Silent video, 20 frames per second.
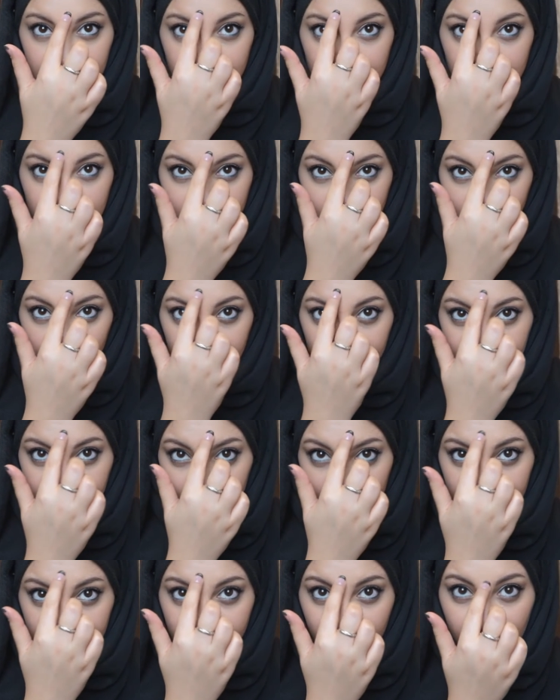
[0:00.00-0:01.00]
the top of
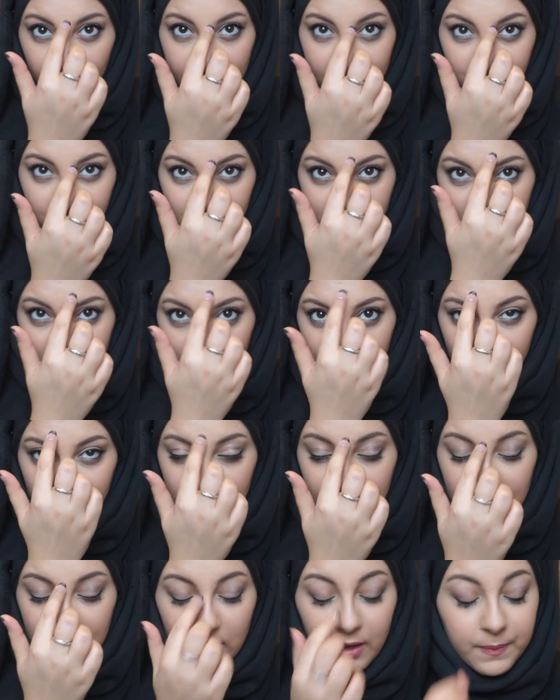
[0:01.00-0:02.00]
my forehead just over
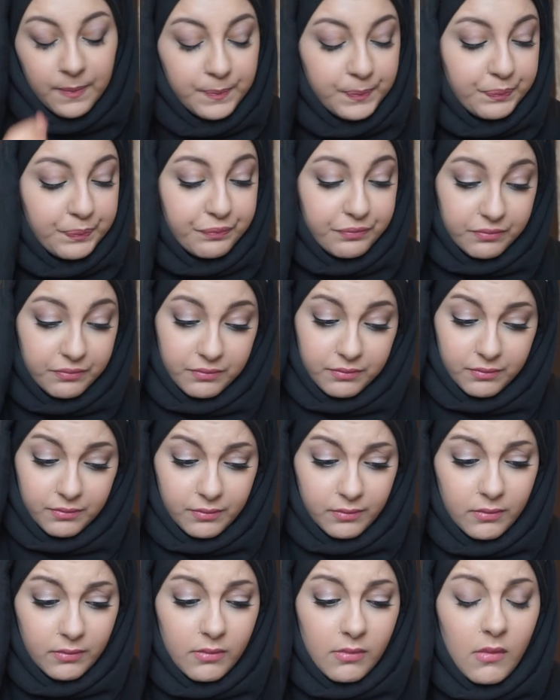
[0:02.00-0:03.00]
here.
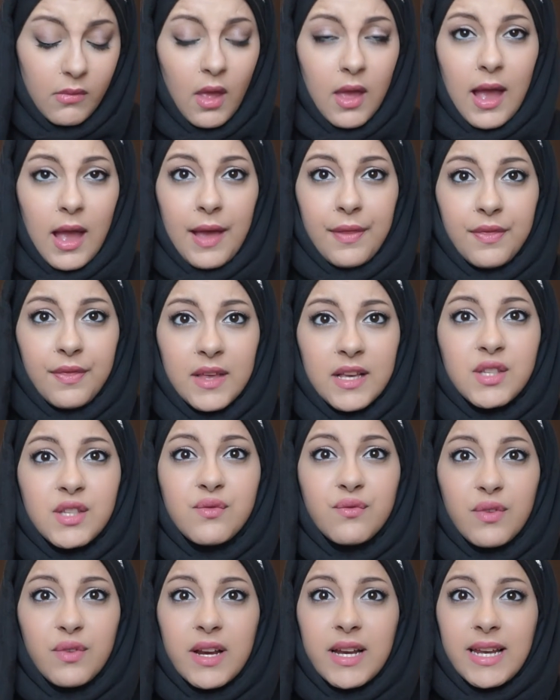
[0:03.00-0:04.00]
And this
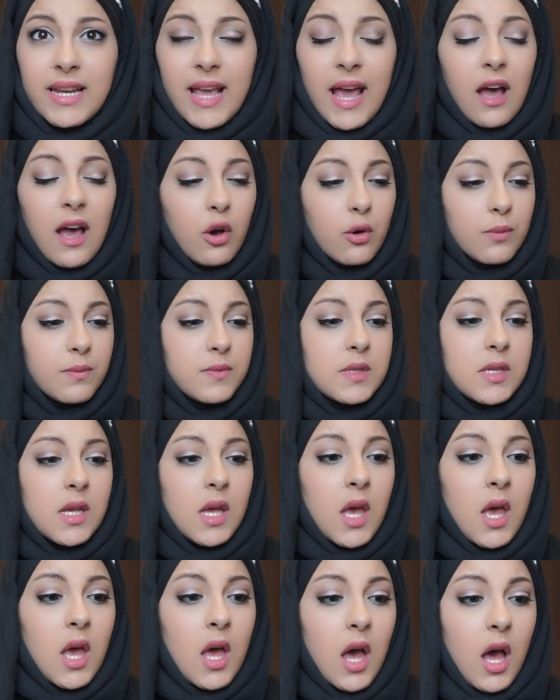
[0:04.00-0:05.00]
really helped.
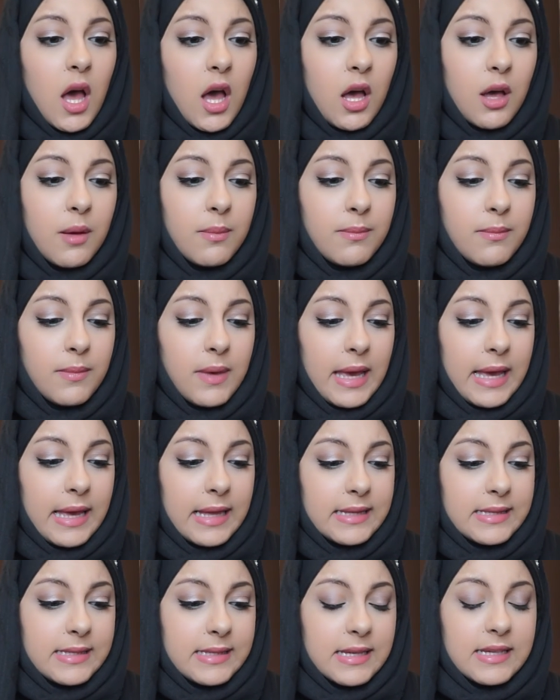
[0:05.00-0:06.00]

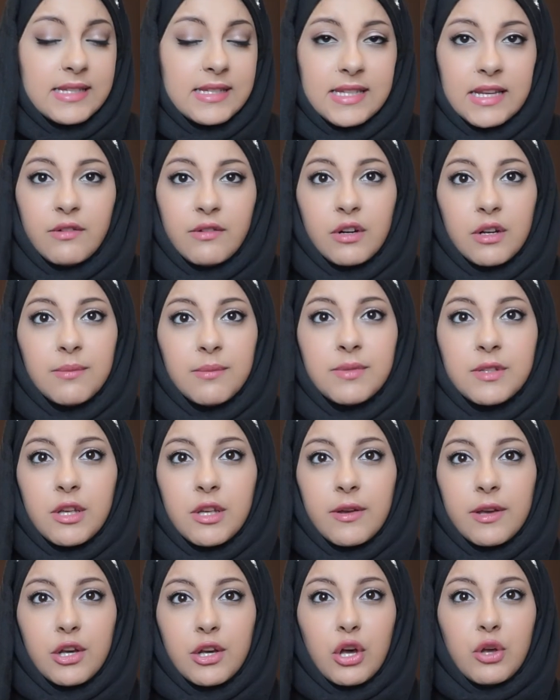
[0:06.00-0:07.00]
It's a serum, so
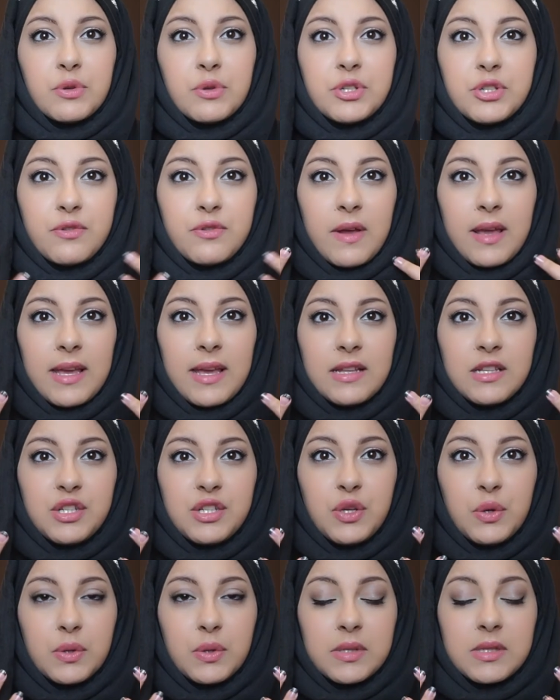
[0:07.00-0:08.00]
it goes straight
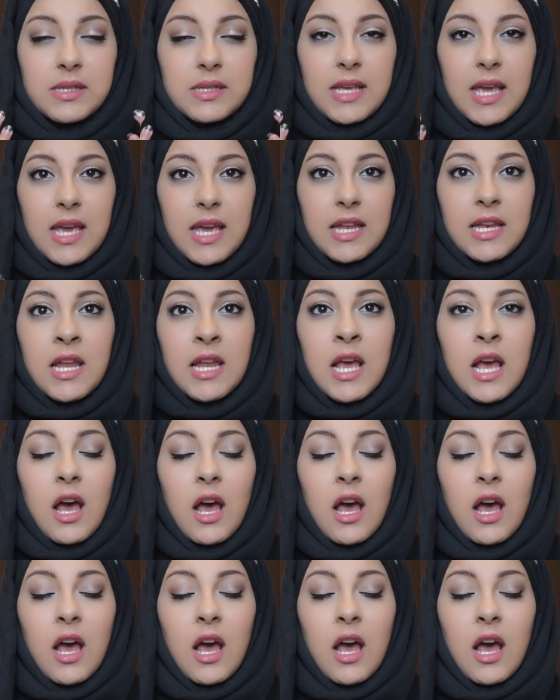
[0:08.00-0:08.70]
into your skin.